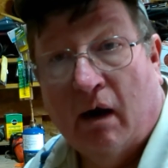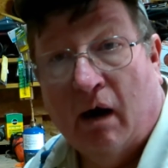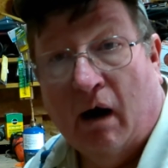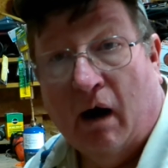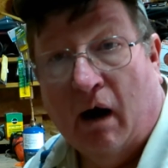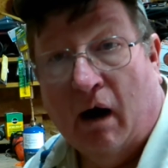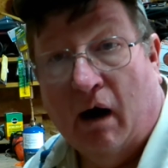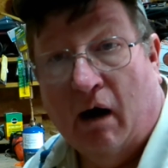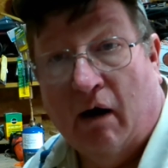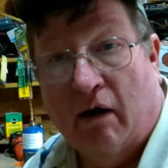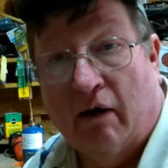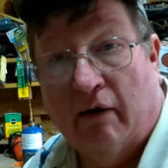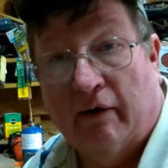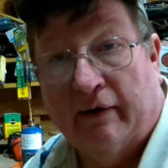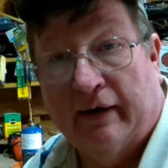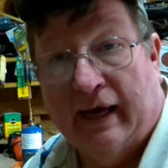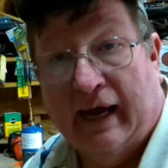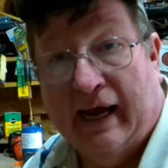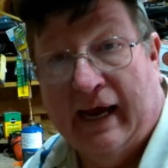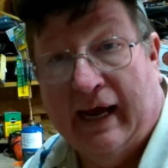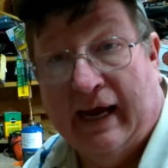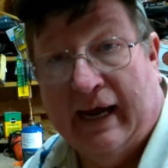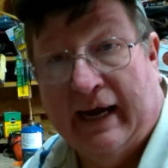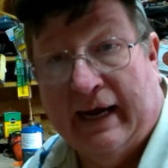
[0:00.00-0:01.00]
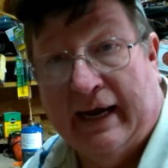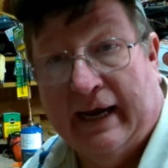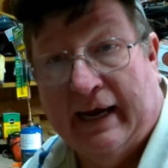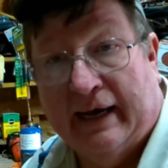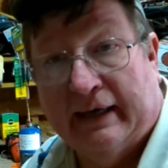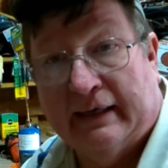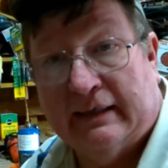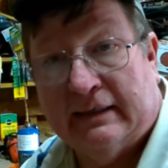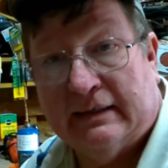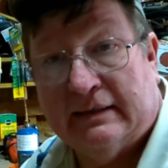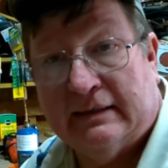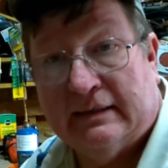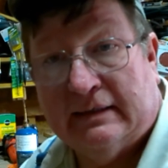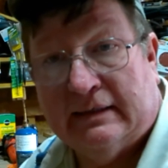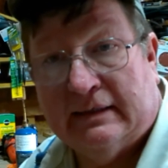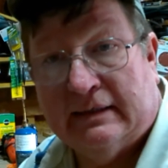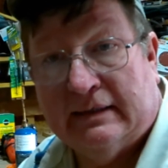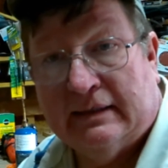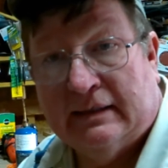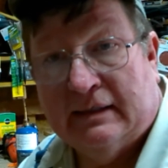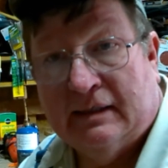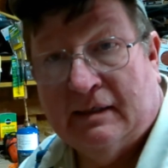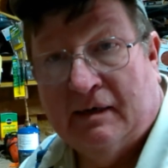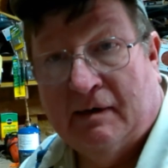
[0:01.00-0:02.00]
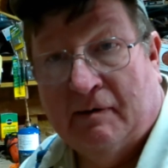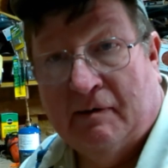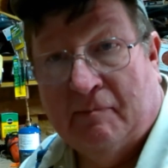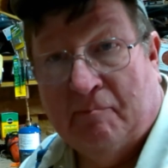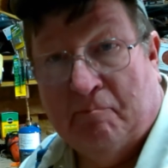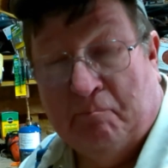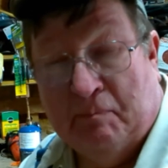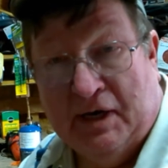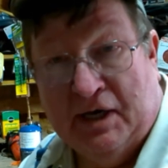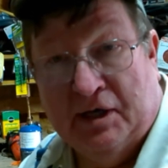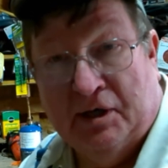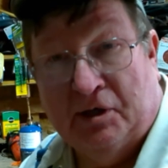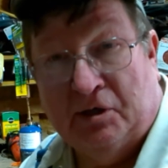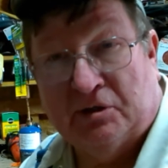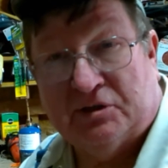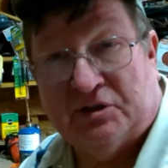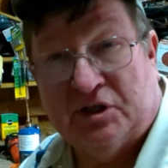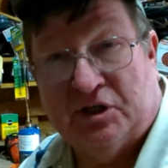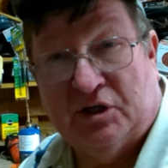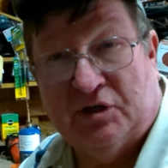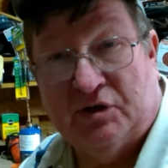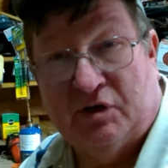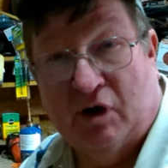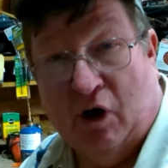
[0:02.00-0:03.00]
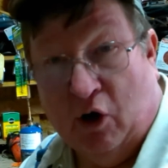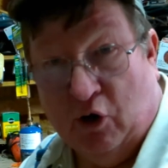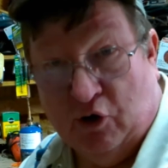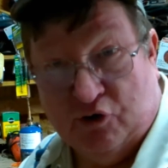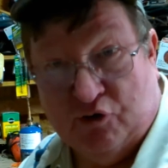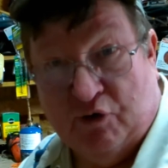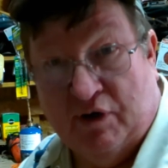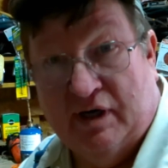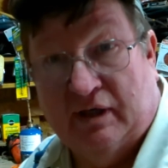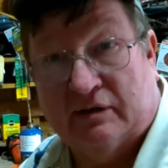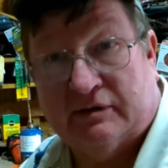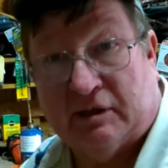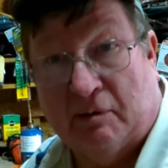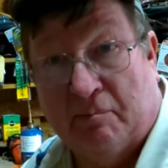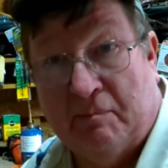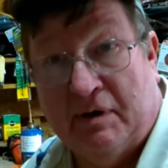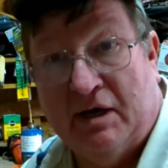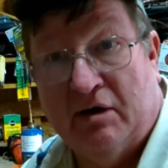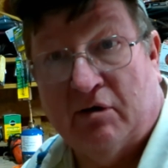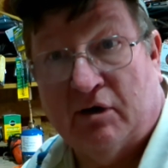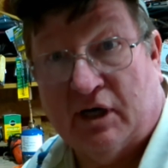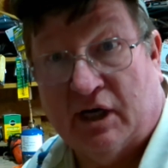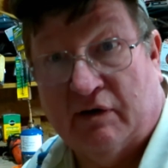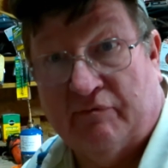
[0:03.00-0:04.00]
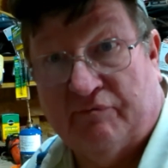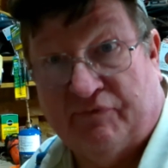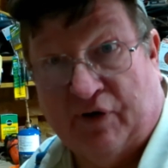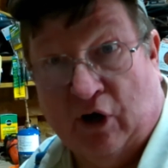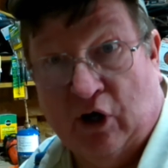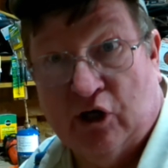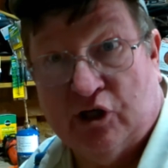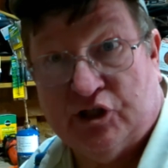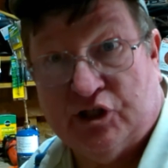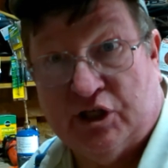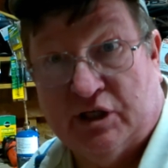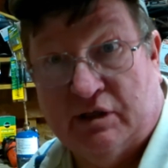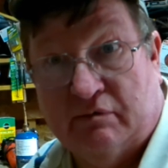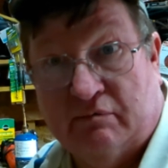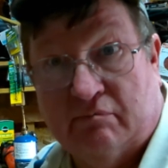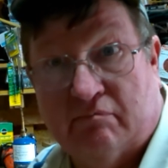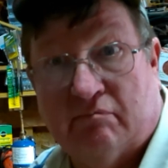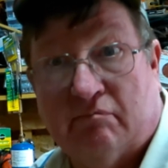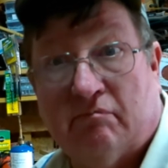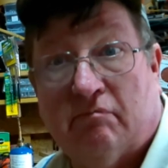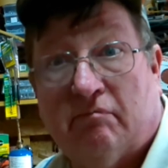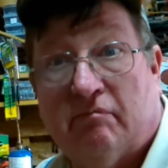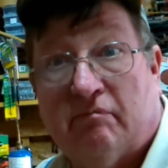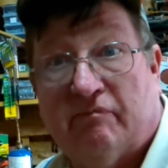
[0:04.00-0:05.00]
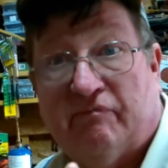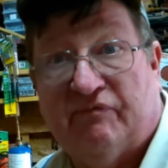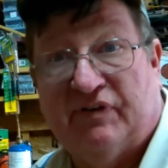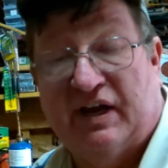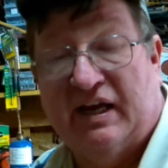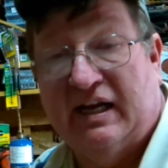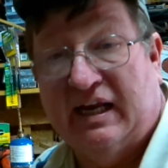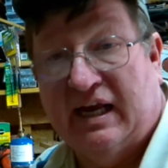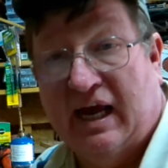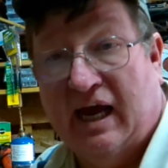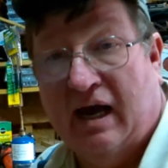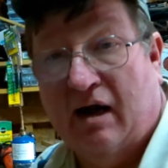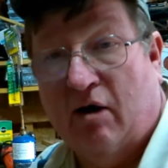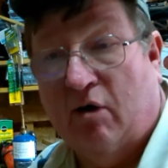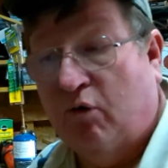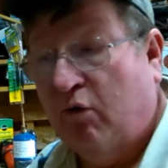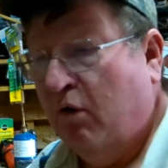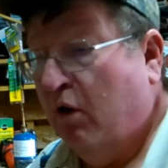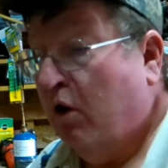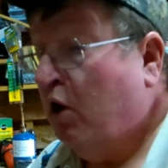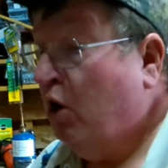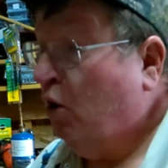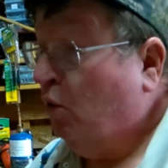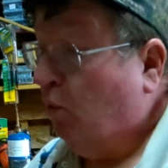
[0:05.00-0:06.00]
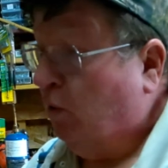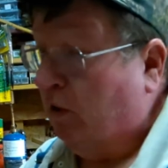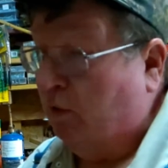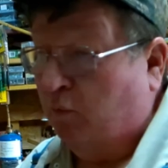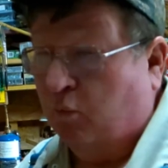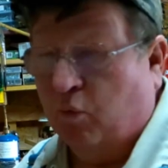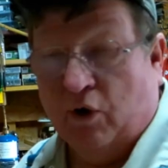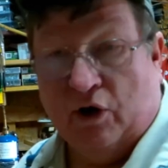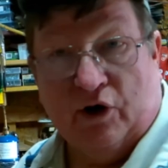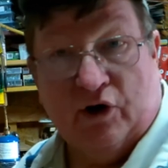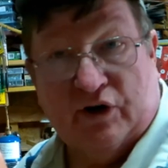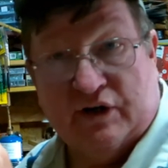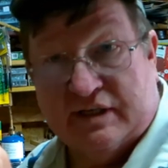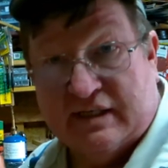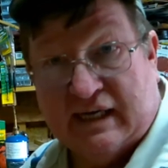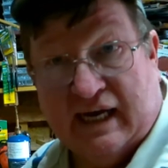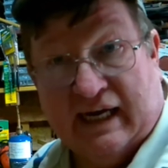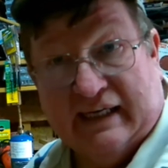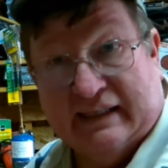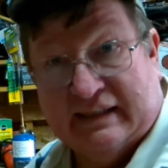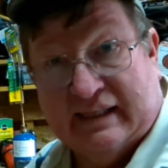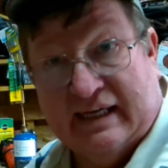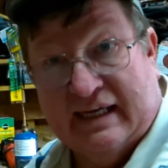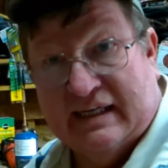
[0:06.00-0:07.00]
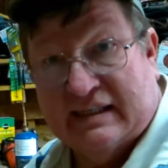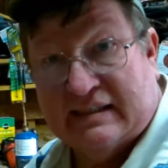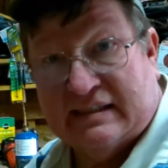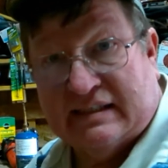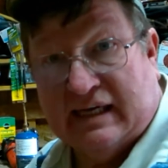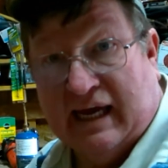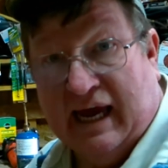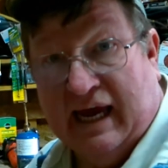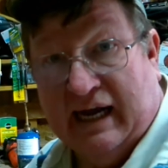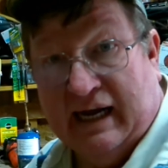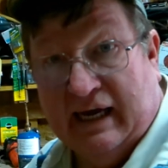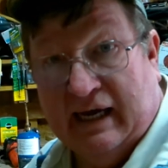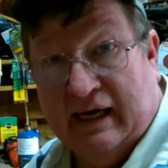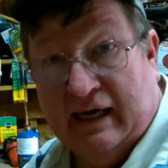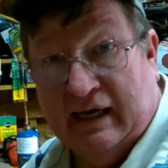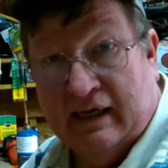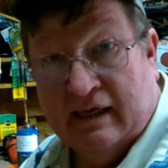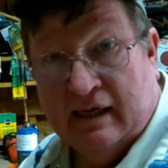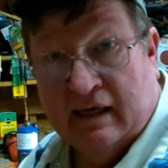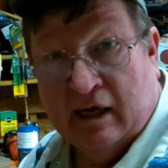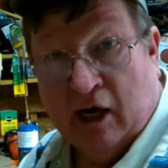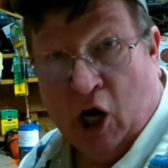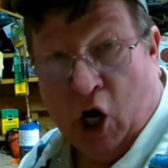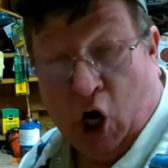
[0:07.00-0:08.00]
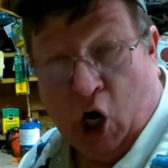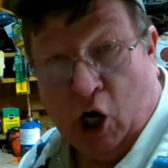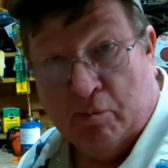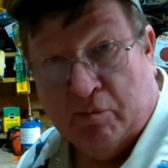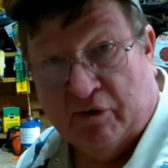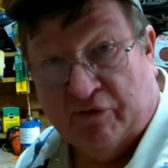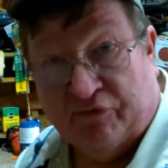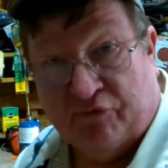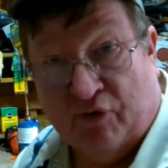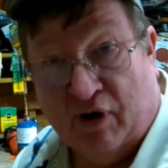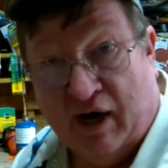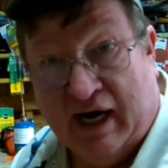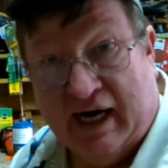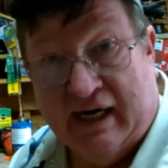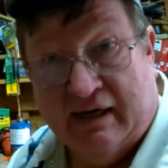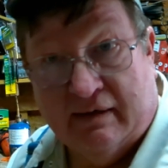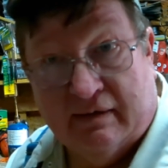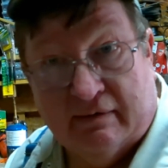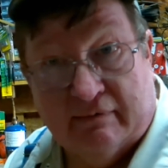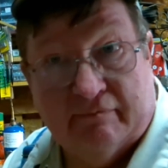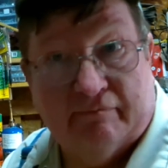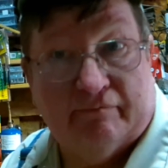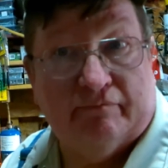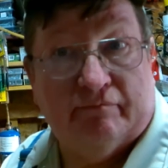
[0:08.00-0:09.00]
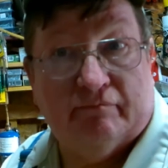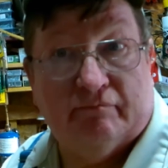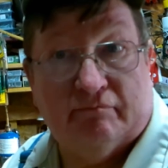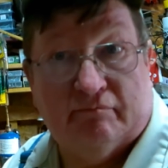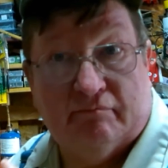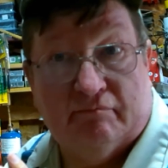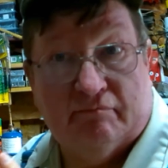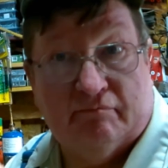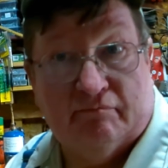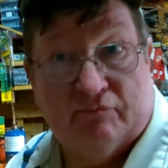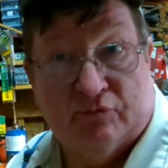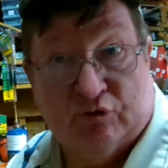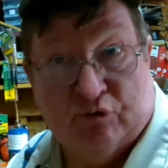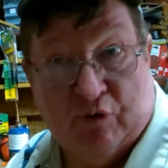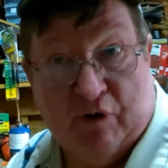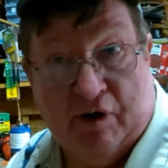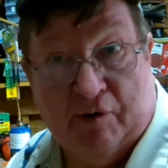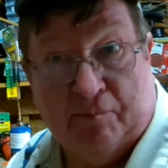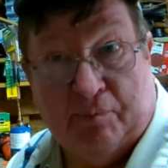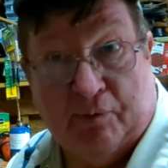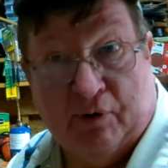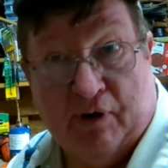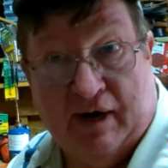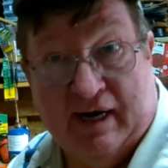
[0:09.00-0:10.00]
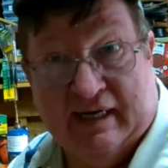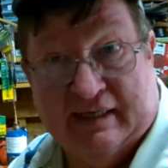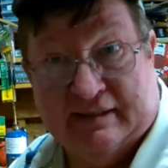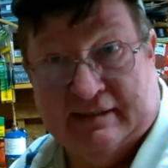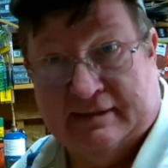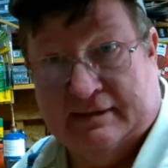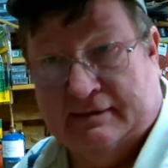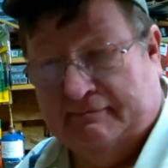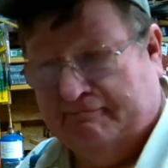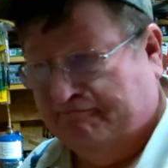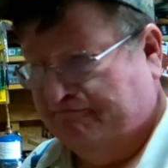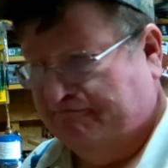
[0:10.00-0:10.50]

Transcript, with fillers: on a uh, mill to or drill to mill conversion video where we're going to take this and a Harbor Freight drill press